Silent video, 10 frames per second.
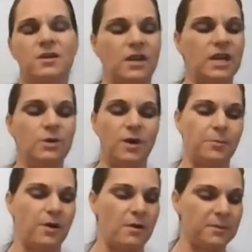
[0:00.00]
Anywhere
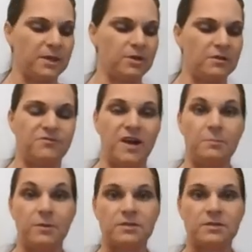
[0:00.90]
probably you can find
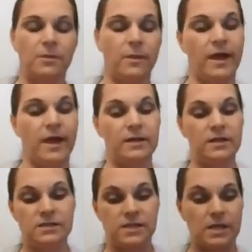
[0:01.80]
books online
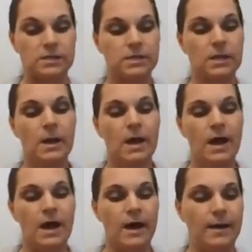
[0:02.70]
these days.
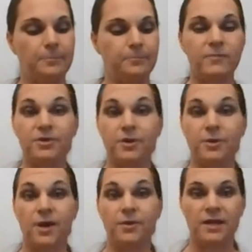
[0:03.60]

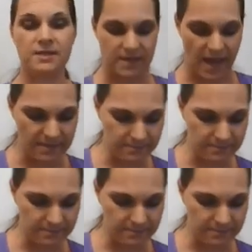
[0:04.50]
They're a great set.